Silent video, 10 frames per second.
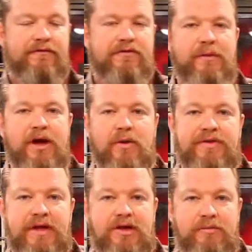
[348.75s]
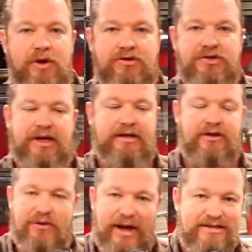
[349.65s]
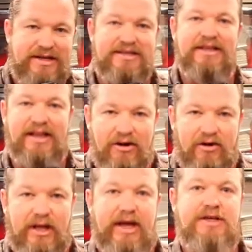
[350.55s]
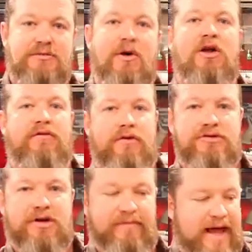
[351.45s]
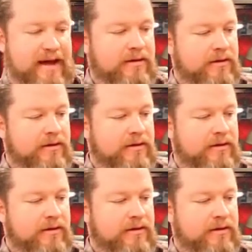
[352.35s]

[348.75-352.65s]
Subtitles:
familiar with the commuter sling, the Transit is literally a smaller version of that.